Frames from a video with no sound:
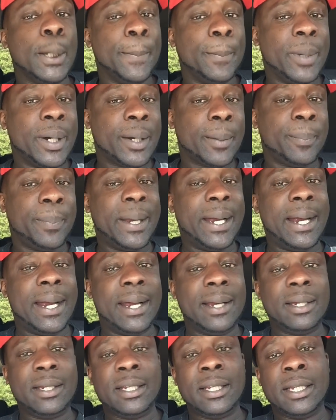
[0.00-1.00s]
But
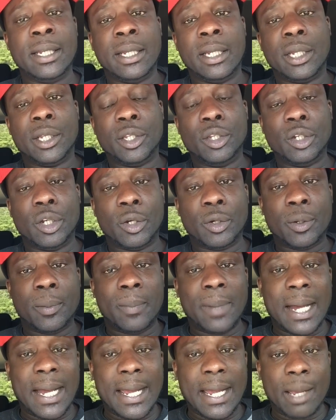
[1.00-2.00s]
apparently, you know, the
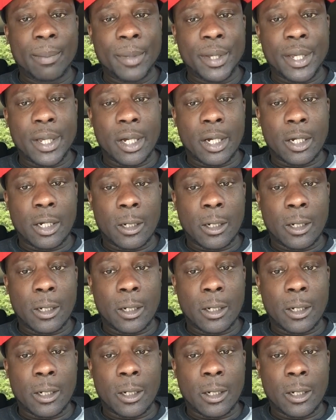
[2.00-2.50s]
Miami